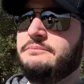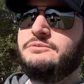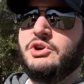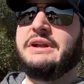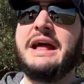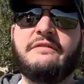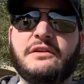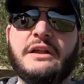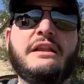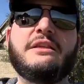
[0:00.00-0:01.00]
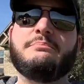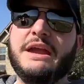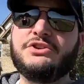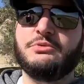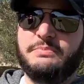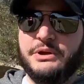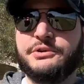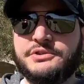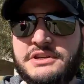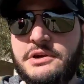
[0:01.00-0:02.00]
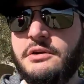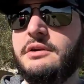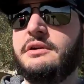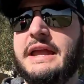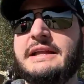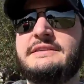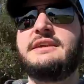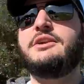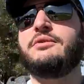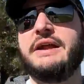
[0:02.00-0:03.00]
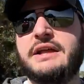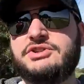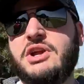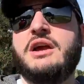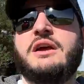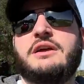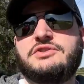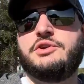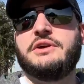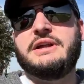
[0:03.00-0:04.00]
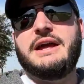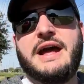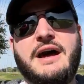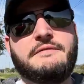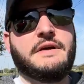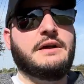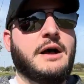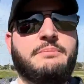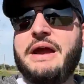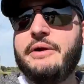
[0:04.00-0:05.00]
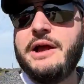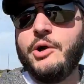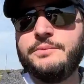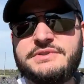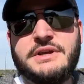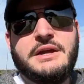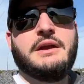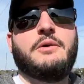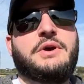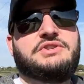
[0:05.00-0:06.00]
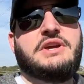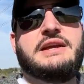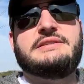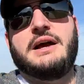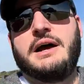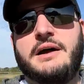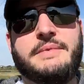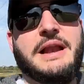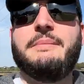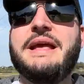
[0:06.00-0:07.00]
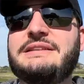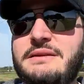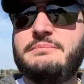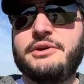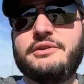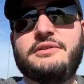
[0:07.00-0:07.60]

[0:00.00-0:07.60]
You're gonna have a lot of the major builders here in Cinco Ranch. So you're gonna have Perry Homes, which is an amazing builder.